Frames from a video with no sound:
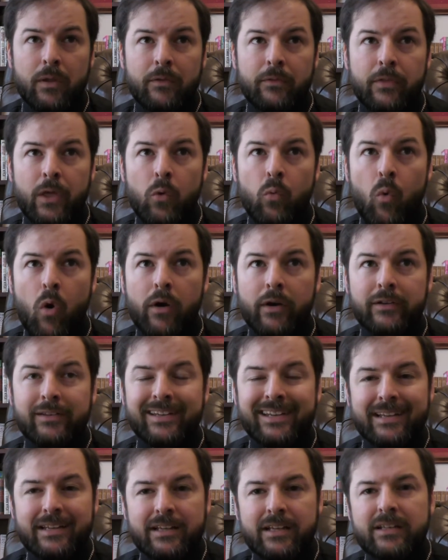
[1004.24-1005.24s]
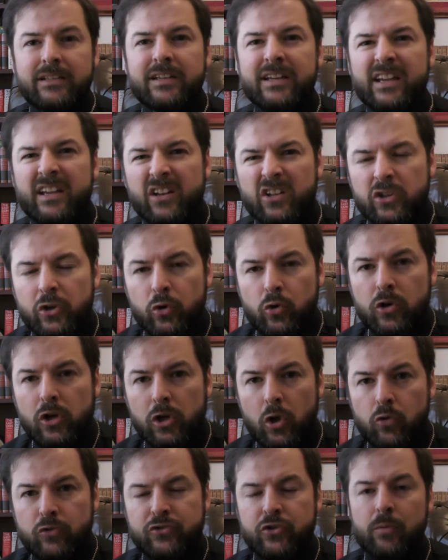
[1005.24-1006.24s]
wanted to get a little
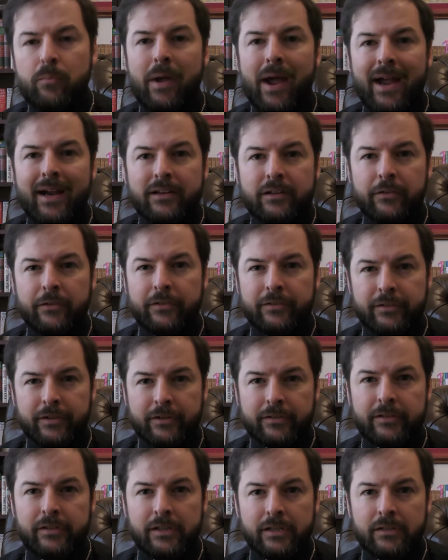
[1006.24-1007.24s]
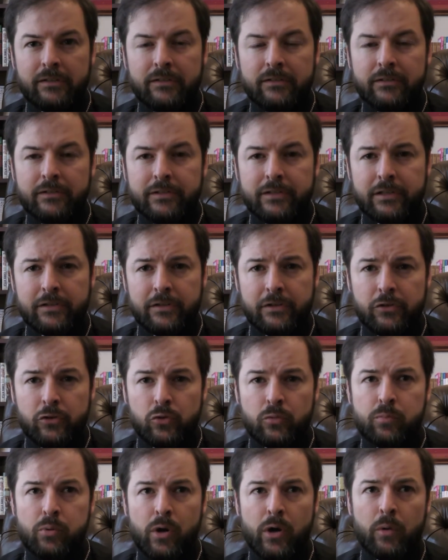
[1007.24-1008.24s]
closer back to the
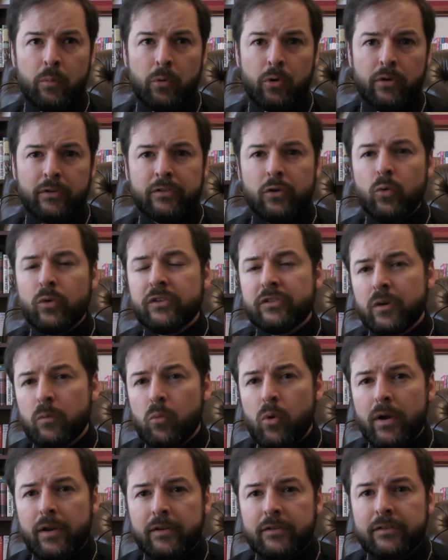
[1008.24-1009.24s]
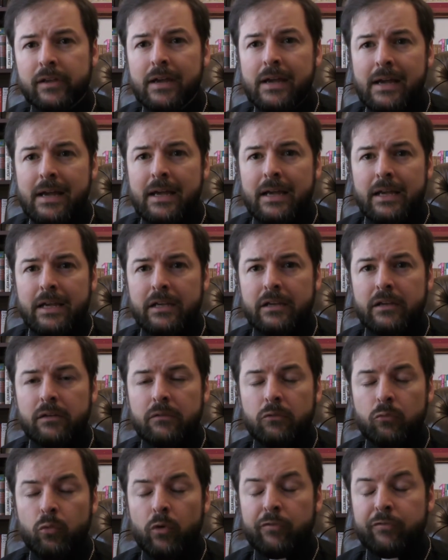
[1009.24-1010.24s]
1662 prayer book. So in some ways,
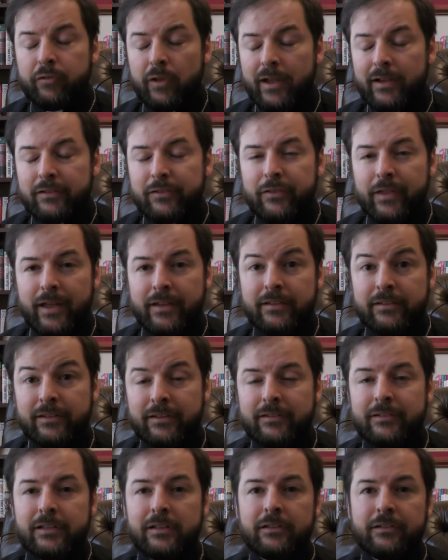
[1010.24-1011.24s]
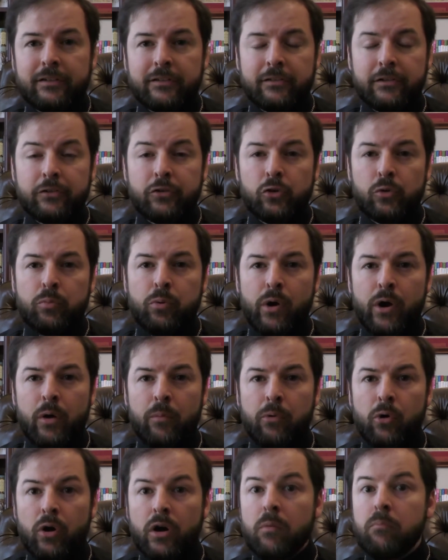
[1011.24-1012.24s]
it reflects that 1662 prayer
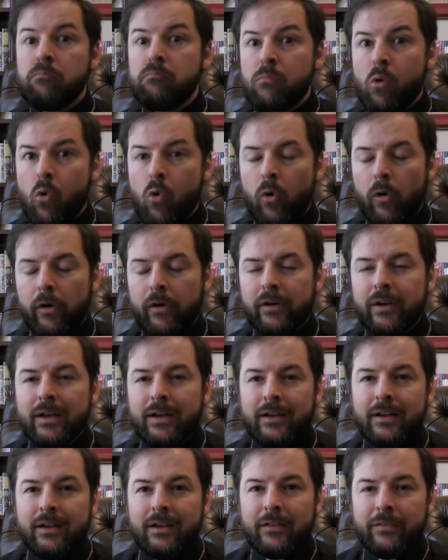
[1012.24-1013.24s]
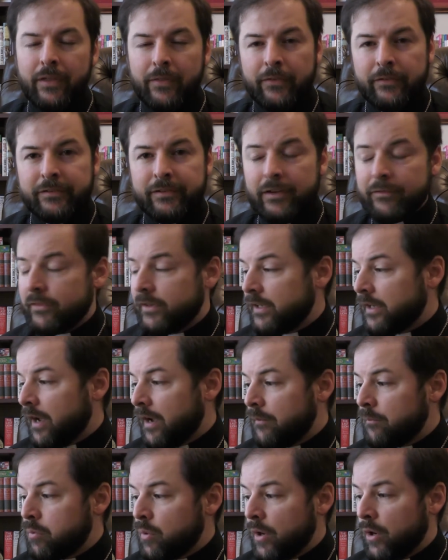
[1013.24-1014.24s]
book more than the
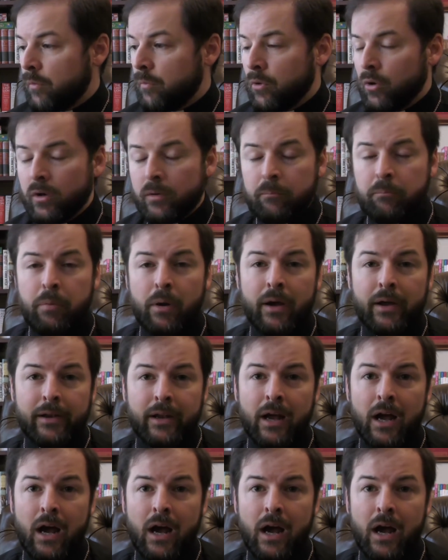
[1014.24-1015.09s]
79 prayer book, but